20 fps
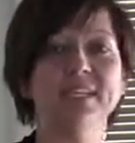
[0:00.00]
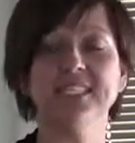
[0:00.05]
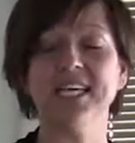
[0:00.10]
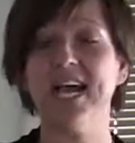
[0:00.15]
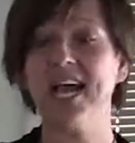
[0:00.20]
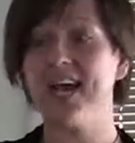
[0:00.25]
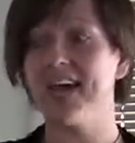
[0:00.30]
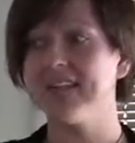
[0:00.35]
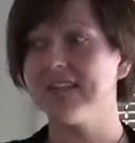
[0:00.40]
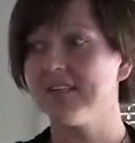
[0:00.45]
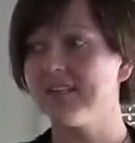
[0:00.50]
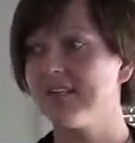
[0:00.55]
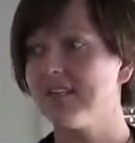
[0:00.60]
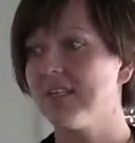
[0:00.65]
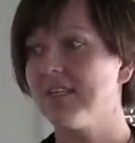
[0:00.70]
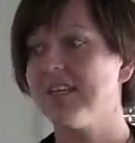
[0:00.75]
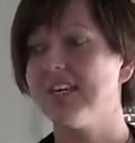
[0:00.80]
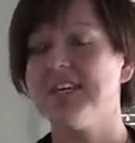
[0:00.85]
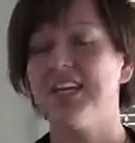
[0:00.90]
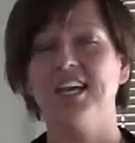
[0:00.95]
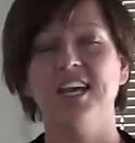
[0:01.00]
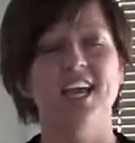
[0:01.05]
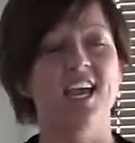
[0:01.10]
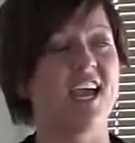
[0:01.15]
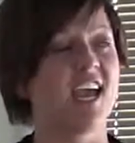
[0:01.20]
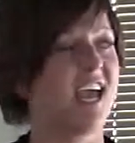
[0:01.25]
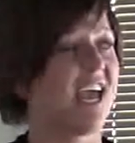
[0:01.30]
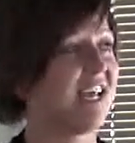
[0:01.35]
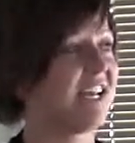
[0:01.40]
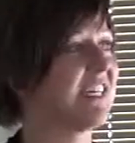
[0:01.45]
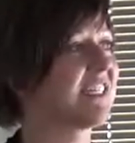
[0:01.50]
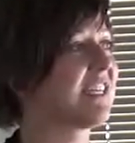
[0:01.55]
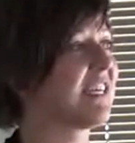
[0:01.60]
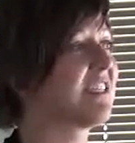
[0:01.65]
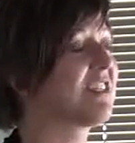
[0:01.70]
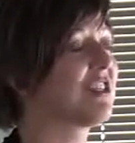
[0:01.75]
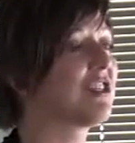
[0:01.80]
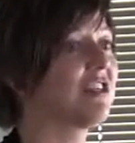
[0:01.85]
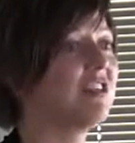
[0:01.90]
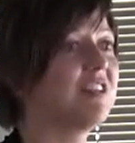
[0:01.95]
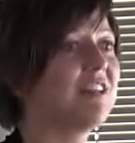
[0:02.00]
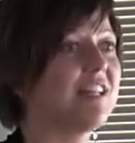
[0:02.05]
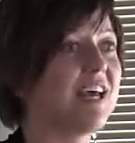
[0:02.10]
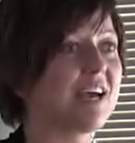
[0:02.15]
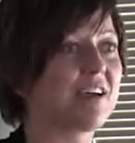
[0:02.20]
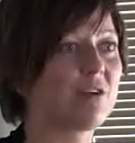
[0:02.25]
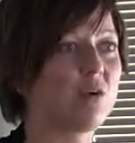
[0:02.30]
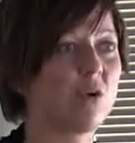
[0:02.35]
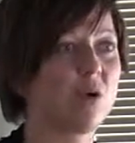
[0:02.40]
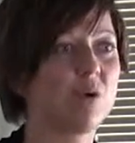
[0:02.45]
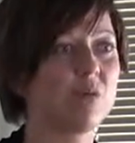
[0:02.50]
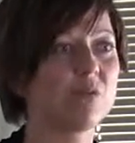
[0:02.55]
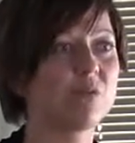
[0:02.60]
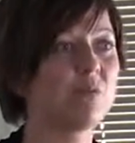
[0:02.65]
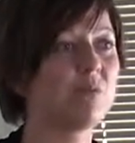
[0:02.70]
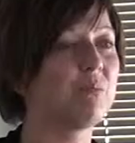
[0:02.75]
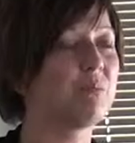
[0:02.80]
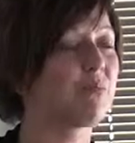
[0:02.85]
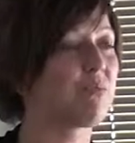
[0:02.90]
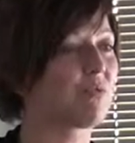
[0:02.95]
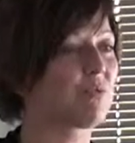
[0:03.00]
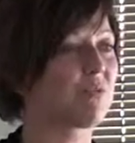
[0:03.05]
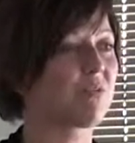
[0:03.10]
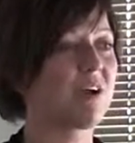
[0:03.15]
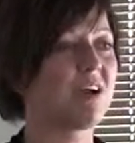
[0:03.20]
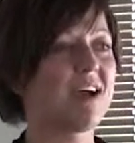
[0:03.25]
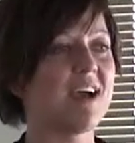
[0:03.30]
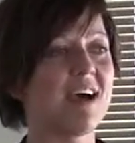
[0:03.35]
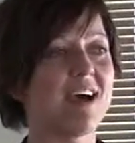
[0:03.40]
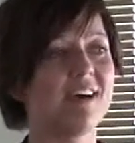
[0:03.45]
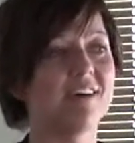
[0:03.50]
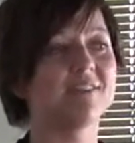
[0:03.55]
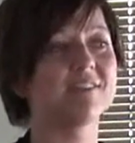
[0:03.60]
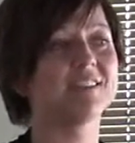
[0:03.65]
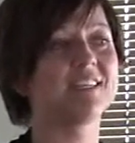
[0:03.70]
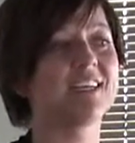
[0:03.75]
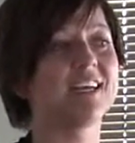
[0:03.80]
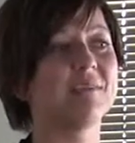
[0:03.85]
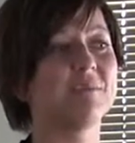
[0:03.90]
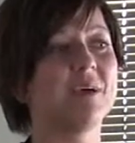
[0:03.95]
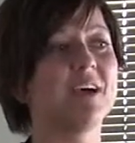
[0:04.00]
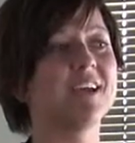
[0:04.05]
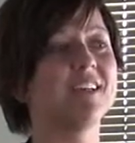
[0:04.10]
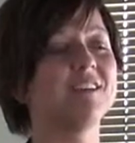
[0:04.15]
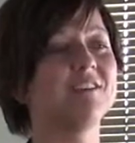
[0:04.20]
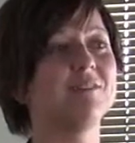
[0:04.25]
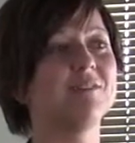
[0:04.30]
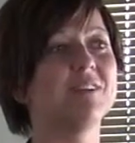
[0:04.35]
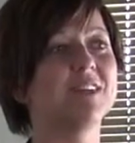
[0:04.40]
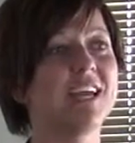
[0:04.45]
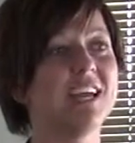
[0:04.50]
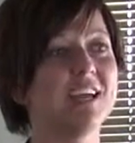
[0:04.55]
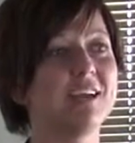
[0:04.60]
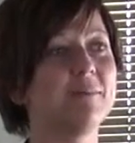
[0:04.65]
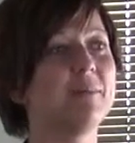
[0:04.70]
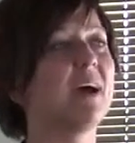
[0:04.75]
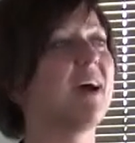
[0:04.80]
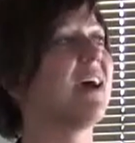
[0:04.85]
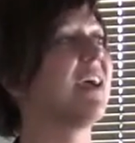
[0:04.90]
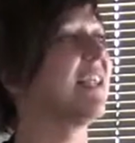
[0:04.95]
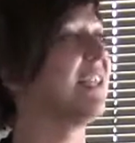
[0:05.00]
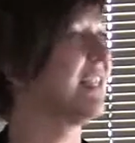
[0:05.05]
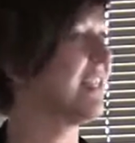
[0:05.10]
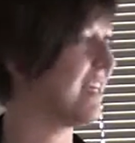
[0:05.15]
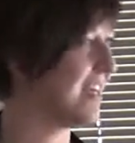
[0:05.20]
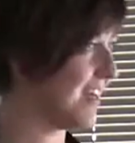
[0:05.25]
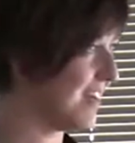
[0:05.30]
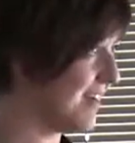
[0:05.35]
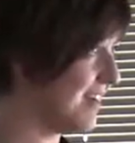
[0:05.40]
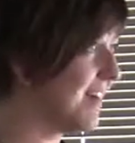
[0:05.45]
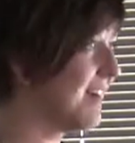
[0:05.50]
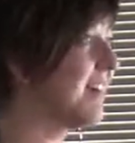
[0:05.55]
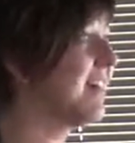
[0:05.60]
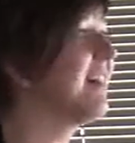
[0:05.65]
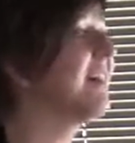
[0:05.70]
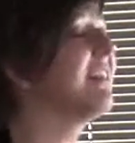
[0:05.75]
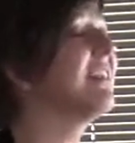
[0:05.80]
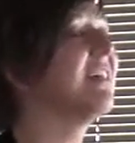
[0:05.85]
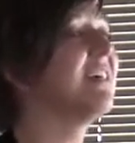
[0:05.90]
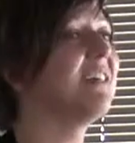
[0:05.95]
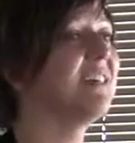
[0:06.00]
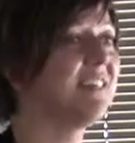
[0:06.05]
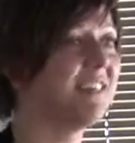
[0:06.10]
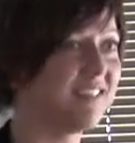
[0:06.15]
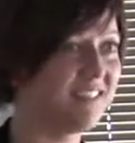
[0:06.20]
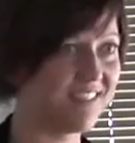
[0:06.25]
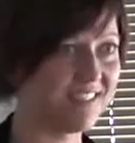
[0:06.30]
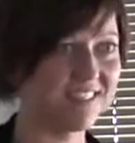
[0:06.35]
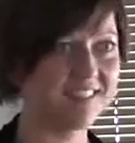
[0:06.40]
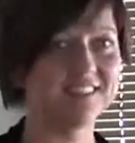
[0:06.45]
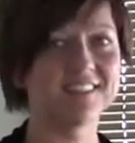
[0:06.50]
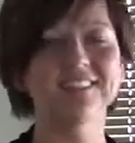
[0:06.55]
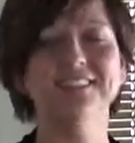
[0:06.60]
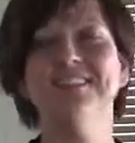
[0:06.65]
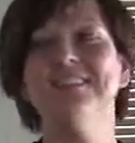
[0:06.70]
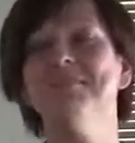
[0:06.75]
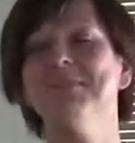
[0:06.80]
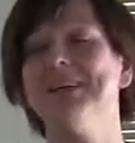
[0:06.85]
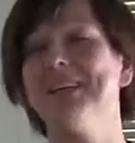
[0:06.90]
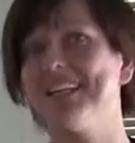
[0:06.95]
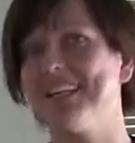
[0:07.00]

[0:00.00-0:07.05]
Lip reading: dad. And as I stood in that courtroom, proud to get my new name, I nodded my